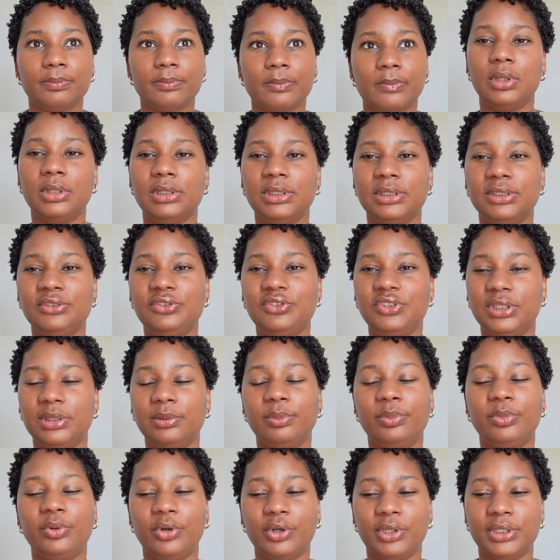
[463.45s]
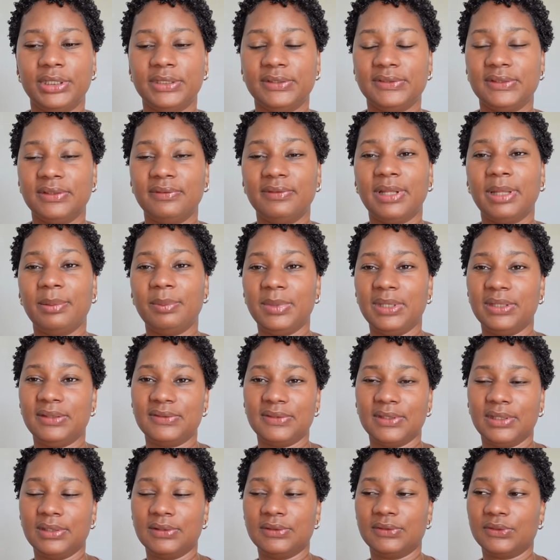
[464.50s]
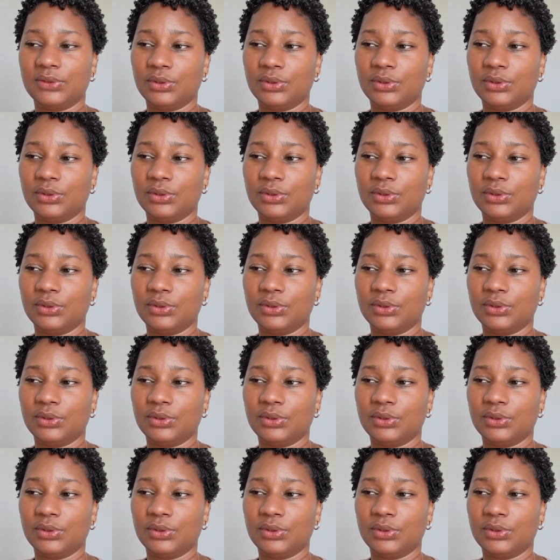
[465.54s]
legit products, if that makes sense.